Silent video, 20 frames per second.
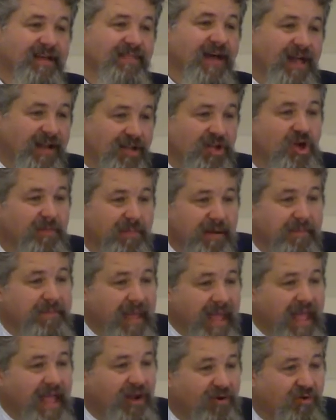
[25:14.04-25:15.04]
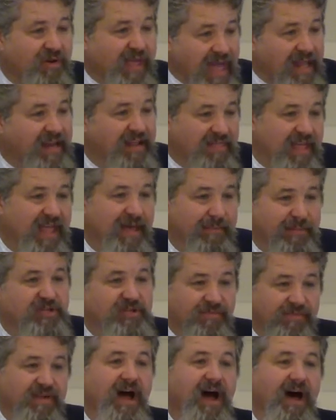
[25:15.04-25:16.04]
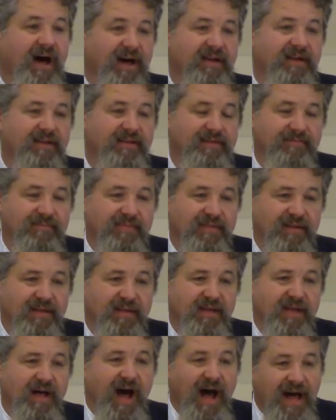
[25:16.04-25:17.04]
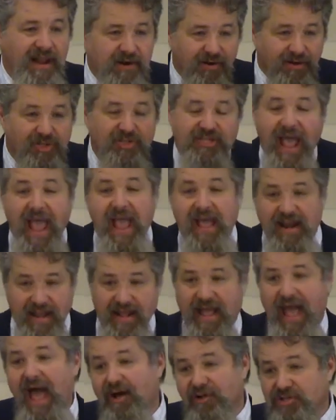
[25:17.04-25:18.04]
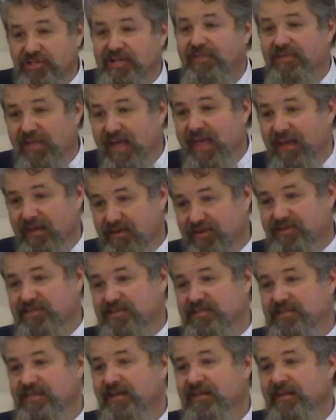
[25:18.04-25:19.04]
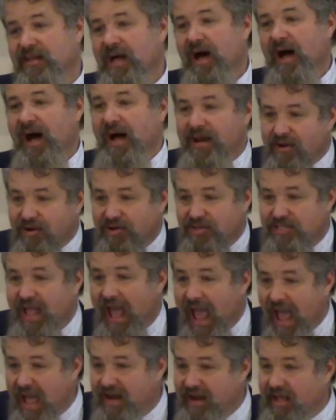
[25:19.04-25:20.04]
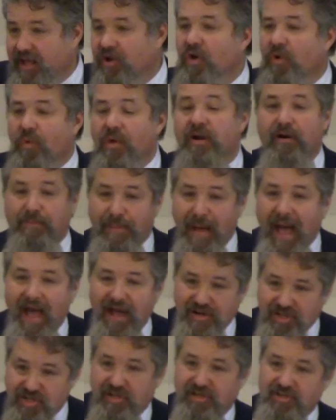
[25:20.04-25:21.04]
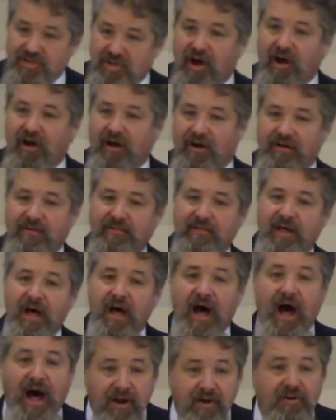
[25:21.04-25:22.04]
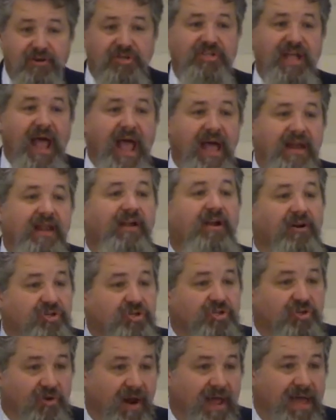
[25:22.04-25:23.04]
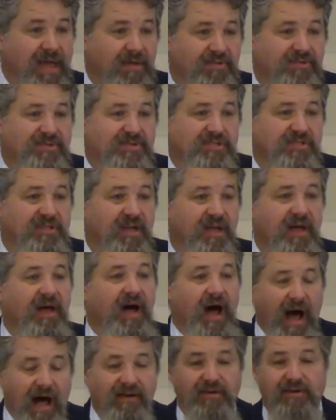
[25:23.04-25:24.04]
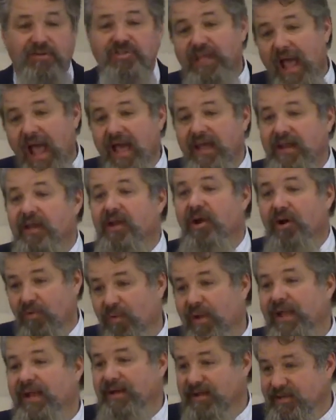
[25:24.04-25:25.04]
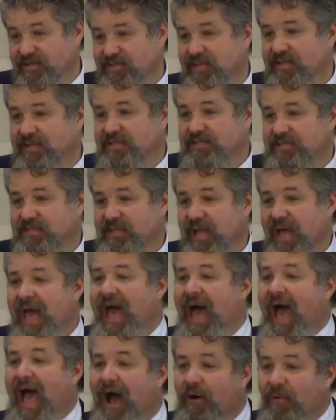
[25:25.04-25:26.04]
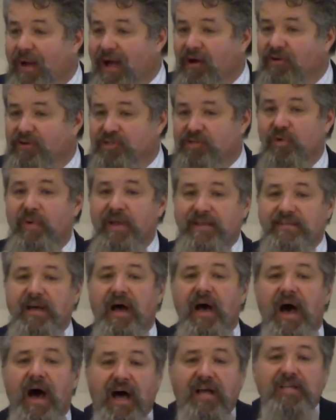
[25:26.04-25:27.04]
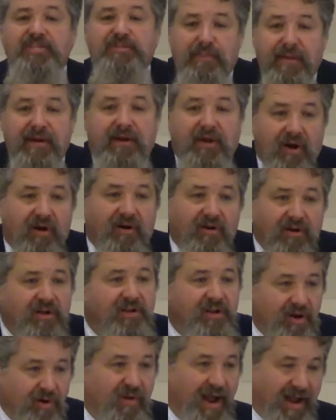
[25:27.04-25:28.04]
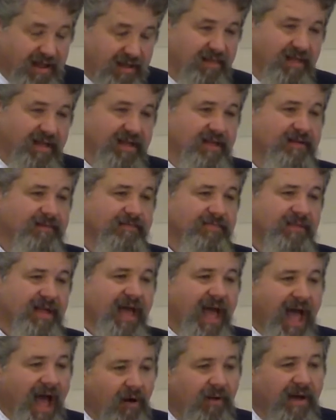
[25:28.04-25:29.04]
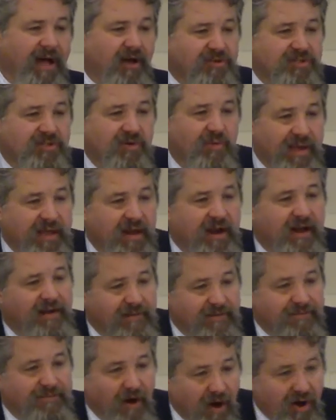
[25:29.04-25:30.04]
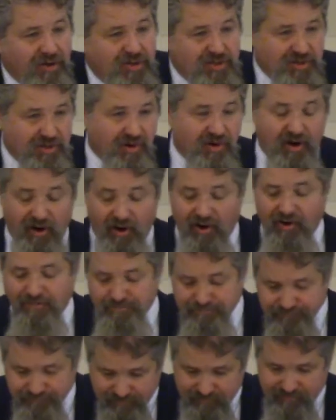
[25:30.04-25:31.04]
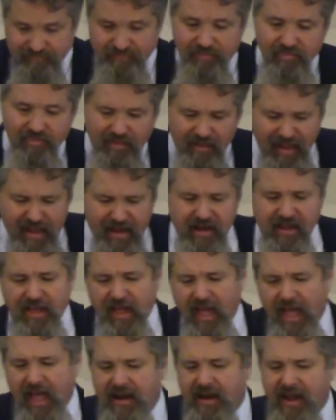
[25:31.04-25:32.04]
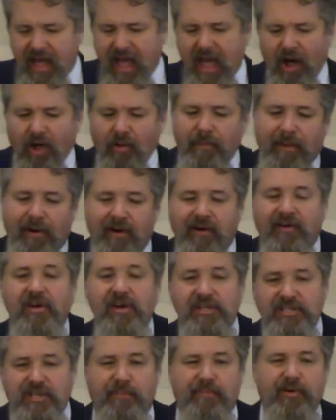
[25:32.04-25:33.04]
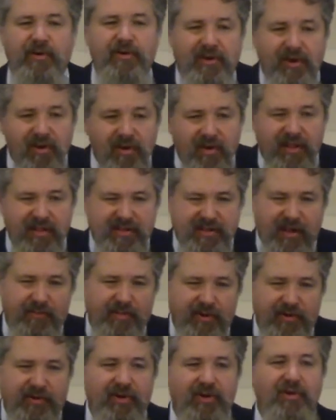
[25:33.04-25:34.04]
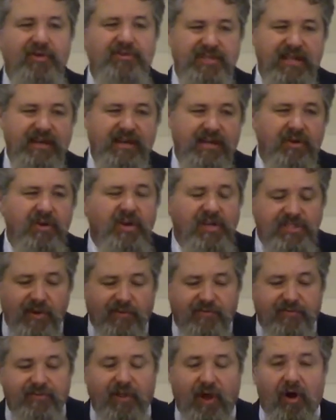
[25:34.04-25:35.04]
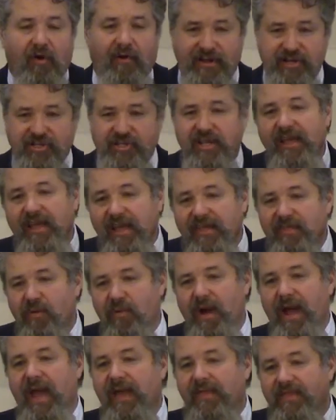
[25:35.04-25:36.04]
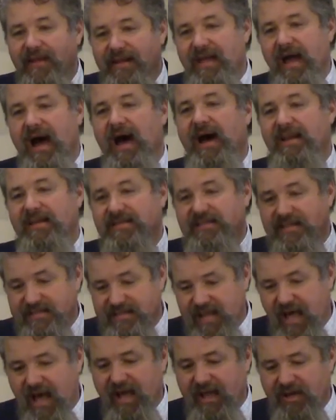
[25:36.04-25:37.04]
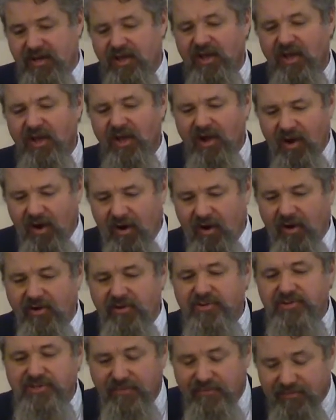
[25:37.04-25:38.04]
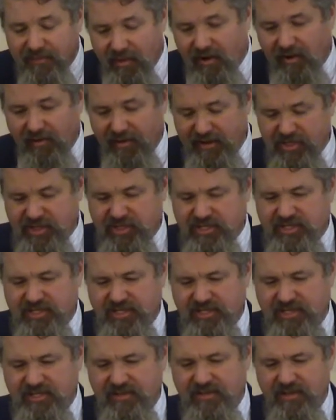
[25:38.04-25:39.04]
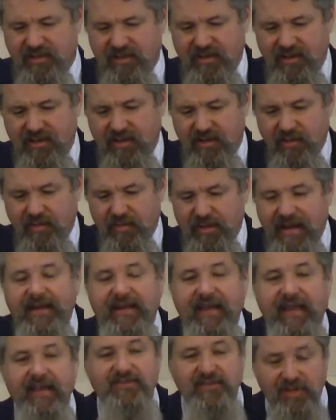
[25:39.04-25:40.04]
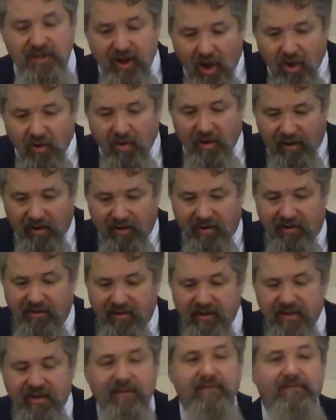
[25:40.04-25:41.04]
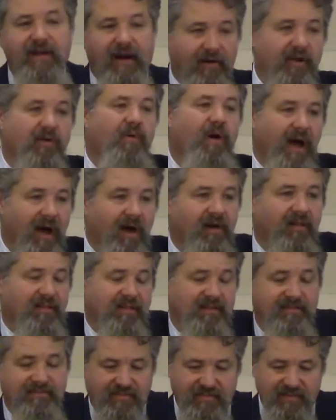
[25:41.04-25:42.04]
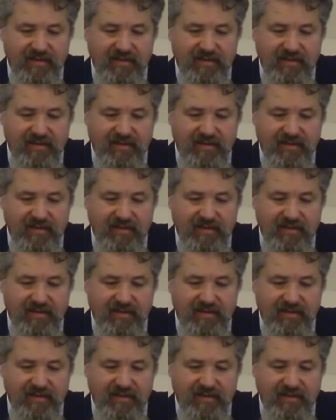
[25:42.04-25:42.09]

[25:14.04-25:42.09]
that human being created in the image of God, understanding how she thinks, understanding what her passions are, understanding her strengths, understanding her weaknesses. How else are we to husband her correctly? How else are we going to foster her and, and help her to, produ- to produce and to, to flourish in the way that God has designed her to flourish. We need to get to know her very well,